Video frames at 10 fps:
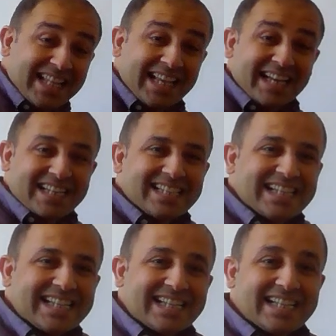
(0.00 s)
layer
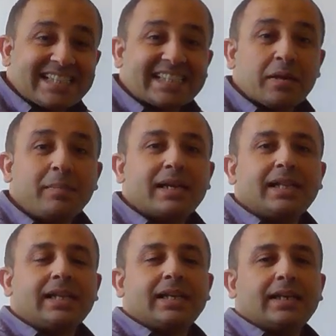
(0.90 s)
is
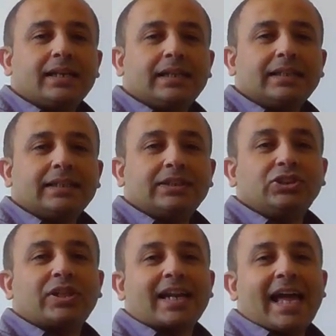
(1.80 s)
chemically
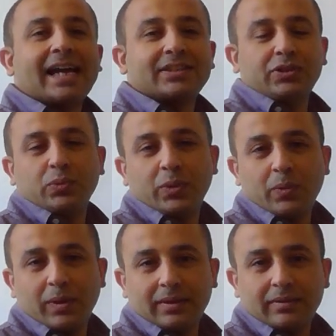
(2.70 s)
interacted with
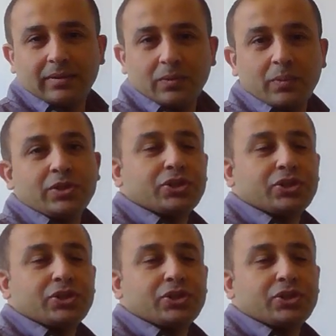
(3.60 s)
what? With